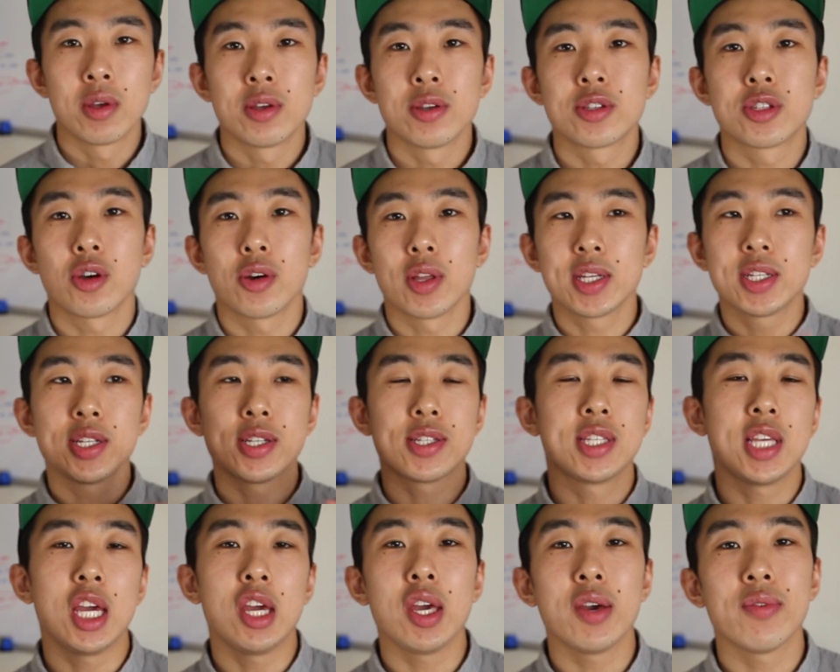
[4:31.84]
So let's just
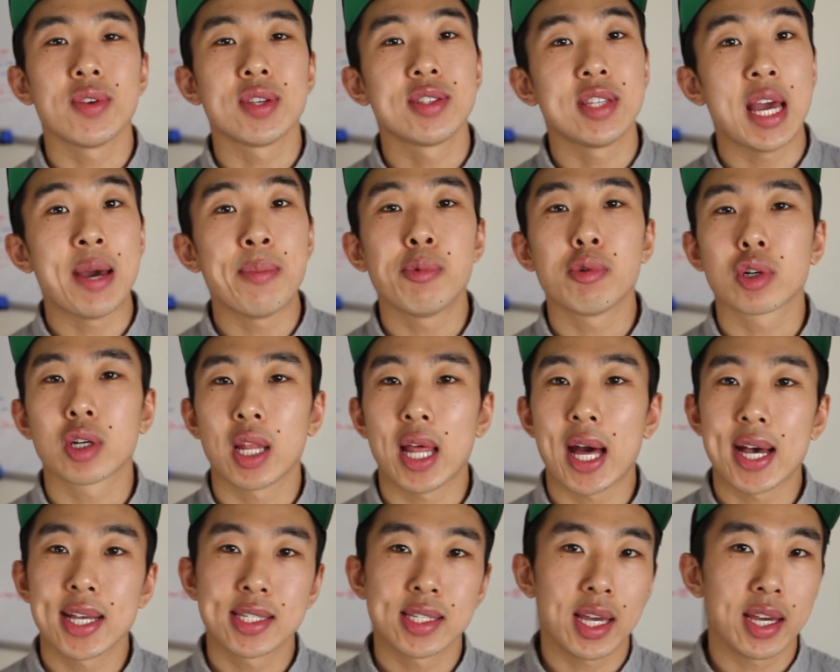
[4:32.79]
say you have a sample
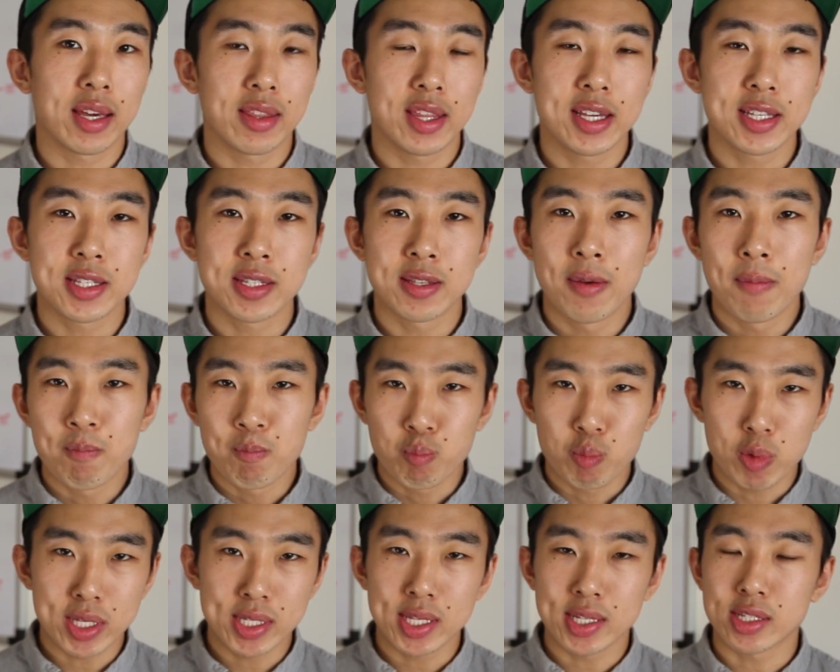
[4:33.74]
class like this.
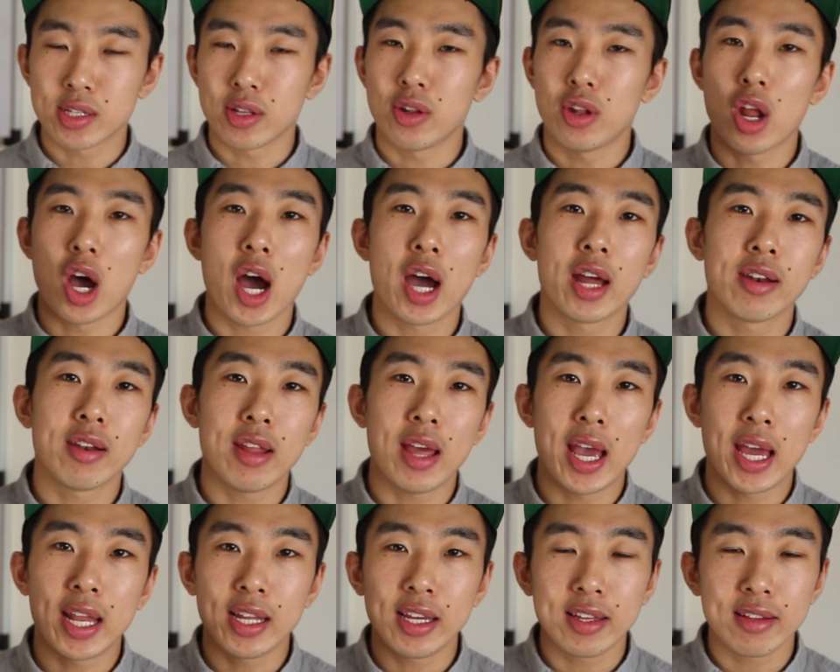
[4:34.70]
This is not
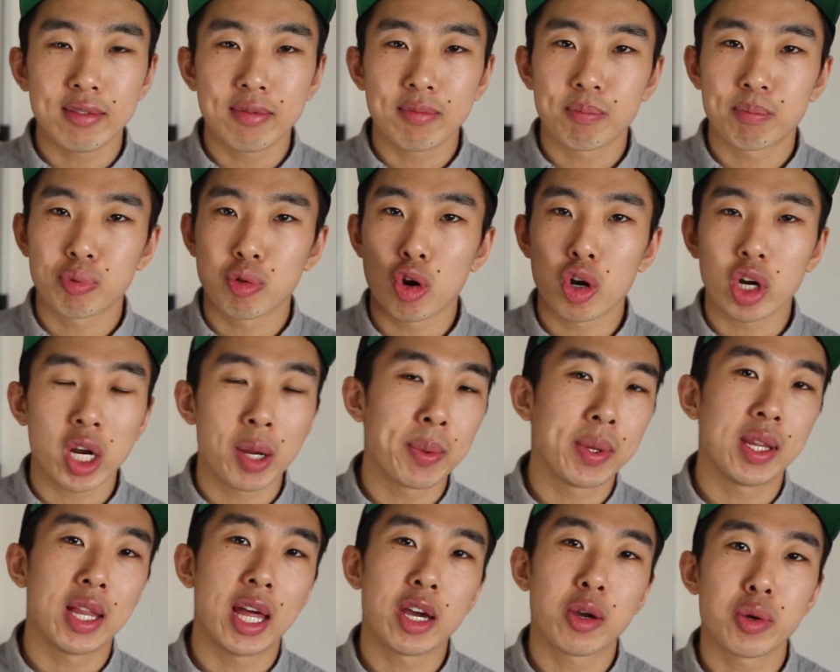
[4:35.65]
any
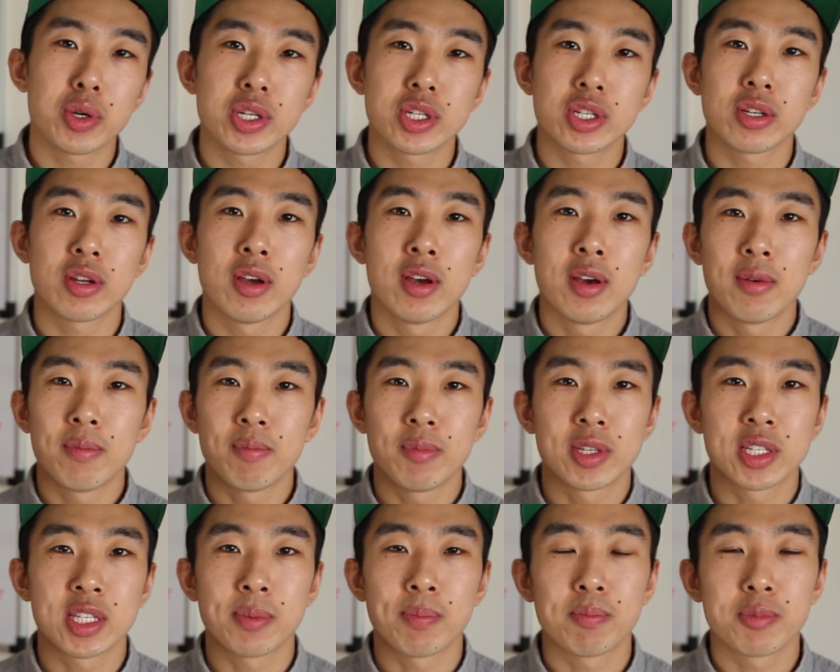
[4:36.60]
programming language,
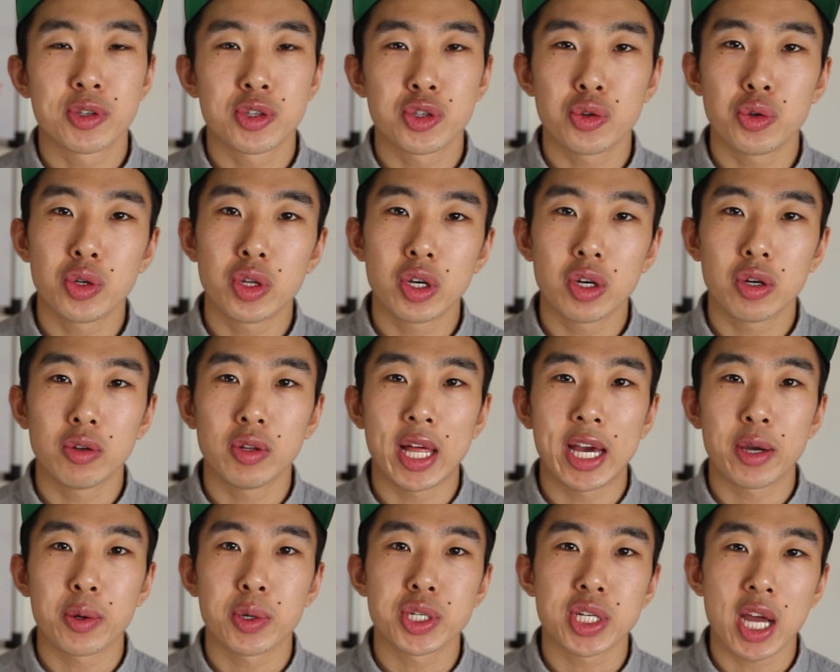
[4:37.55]
some pseudo
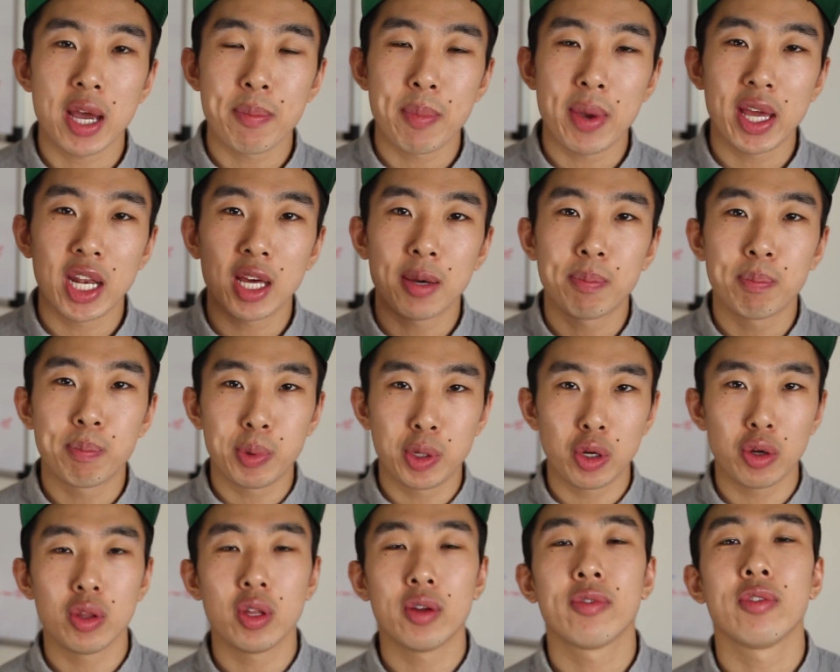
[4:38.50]
language I made up
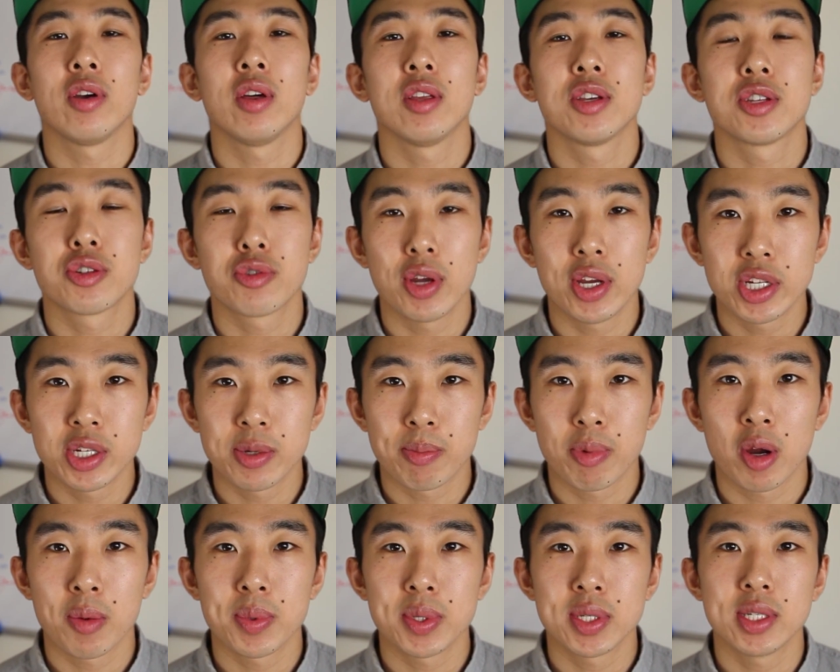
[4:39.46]
purely for illustration
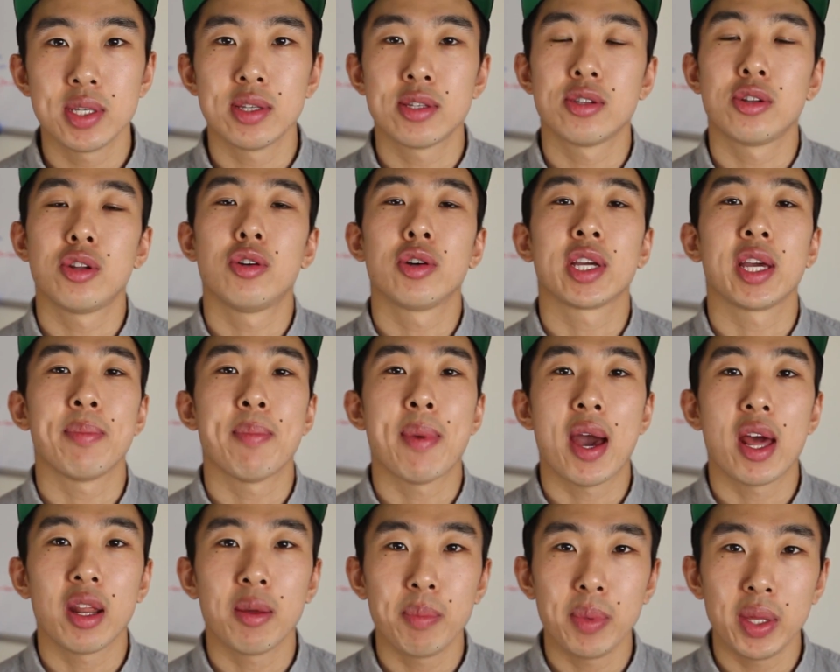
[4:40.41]
purposes, so don't get
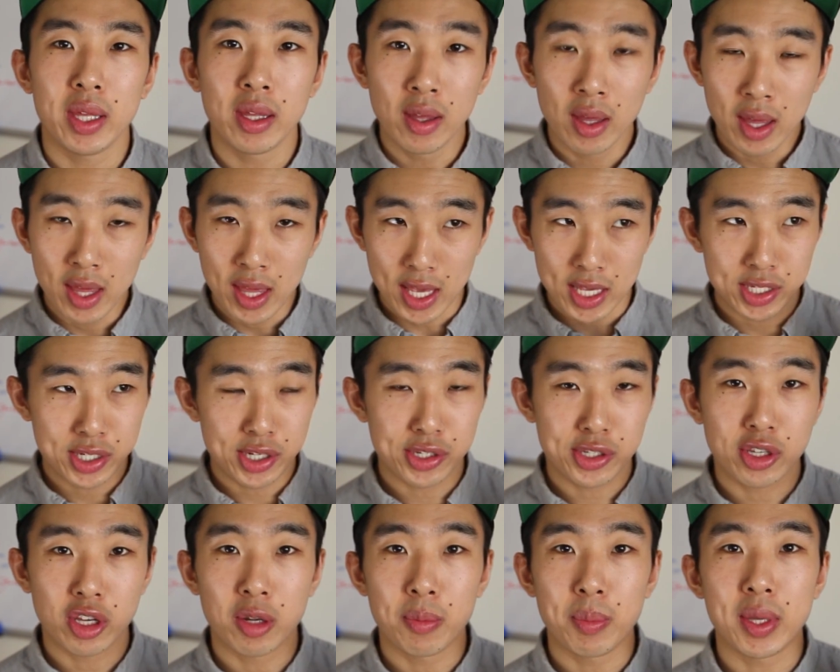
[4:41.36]
mad at me. It's
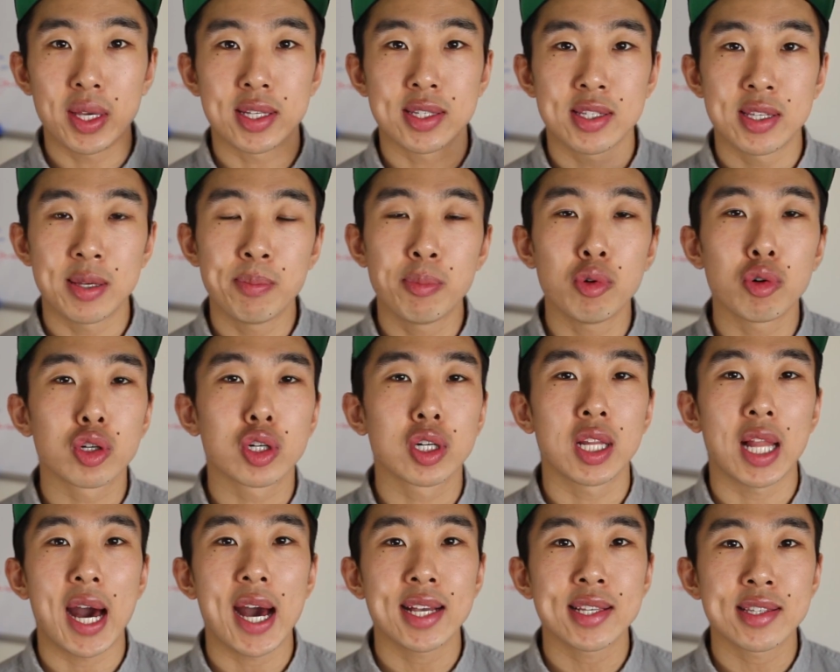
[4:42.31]
just gonna be a simple
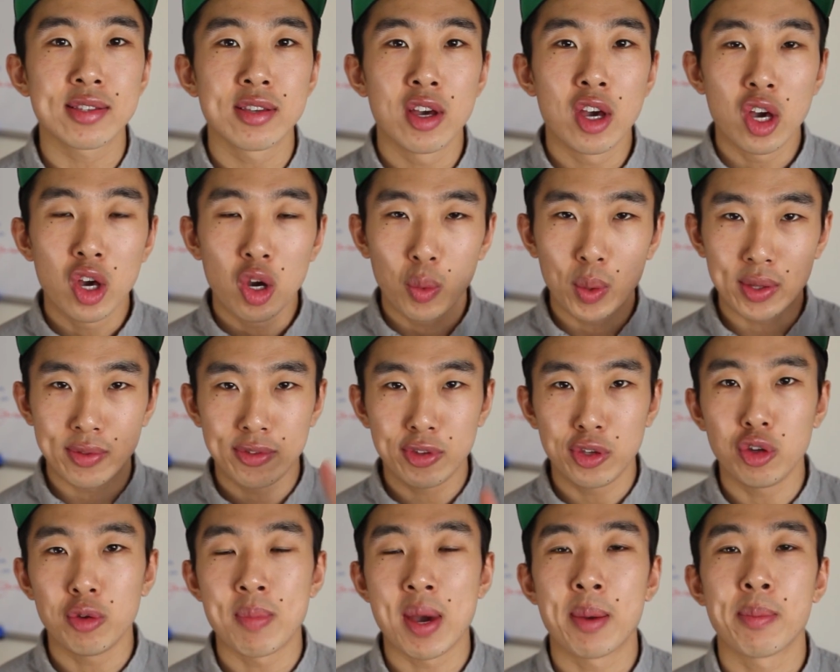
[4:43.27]
class with
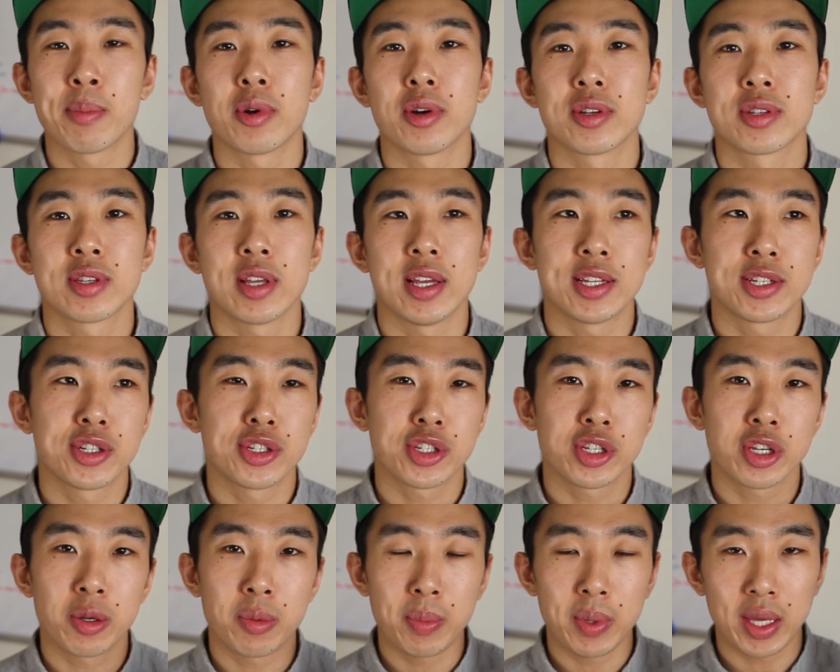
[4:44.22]
two members. It's
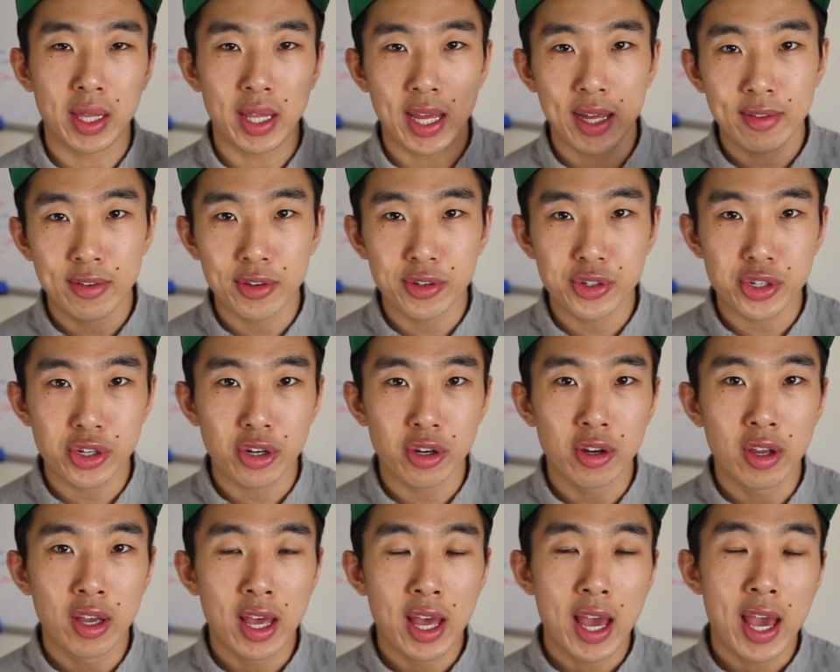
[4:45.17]
just gonna be an
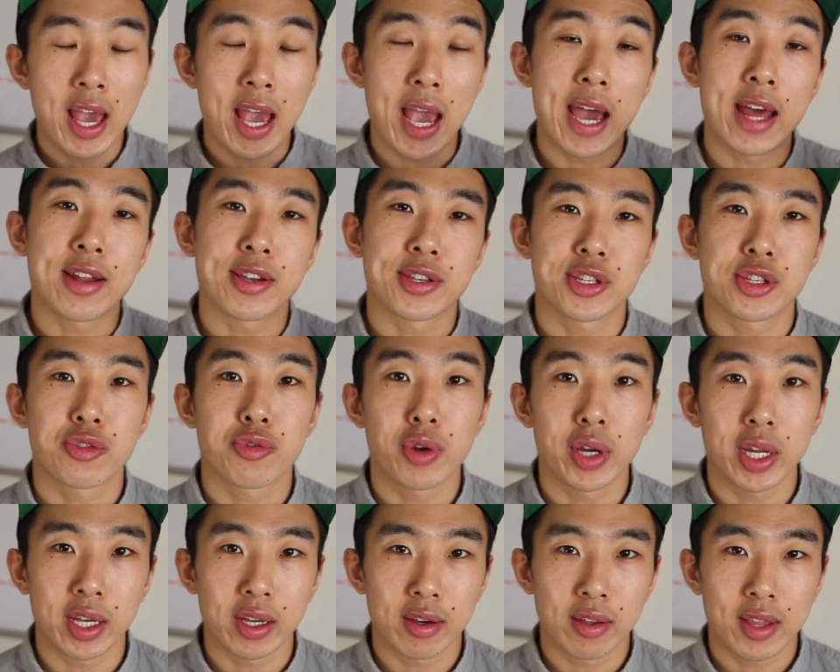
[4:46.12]
integer and a
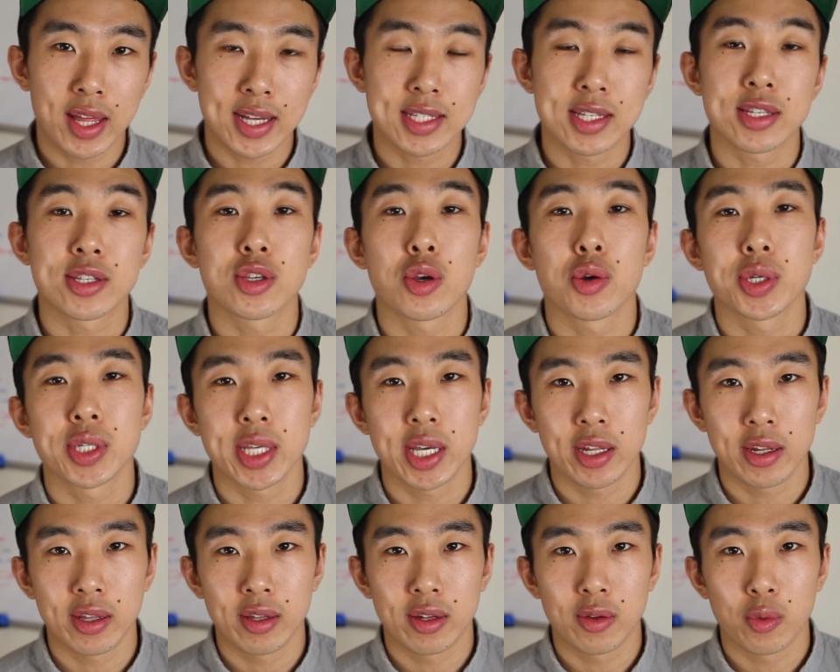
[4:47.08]
string that's
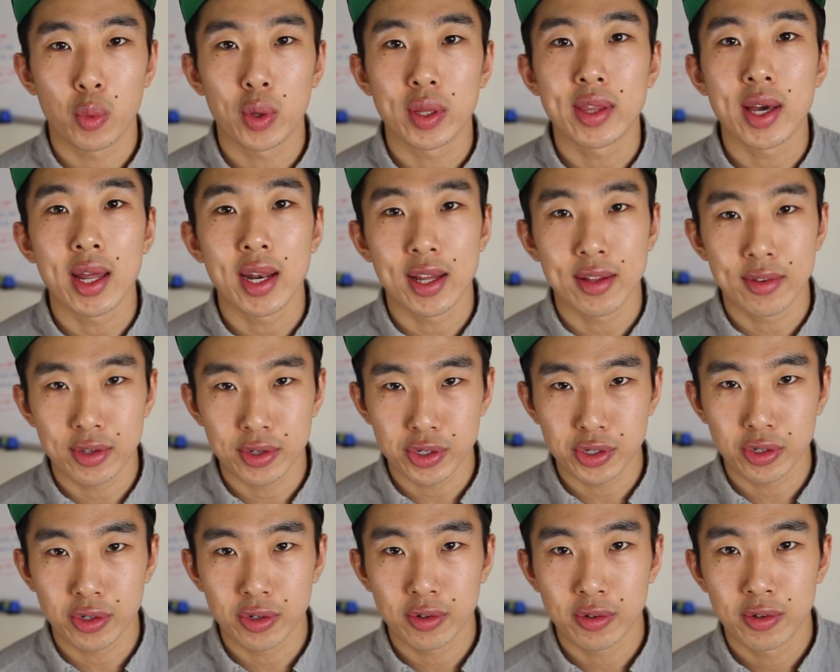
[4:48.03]
associated with that
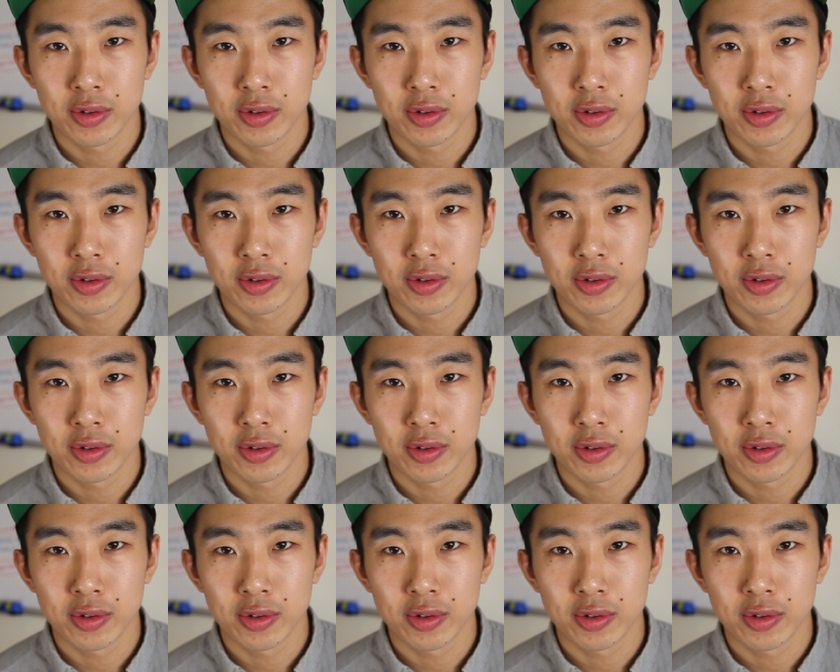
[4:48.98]
integer.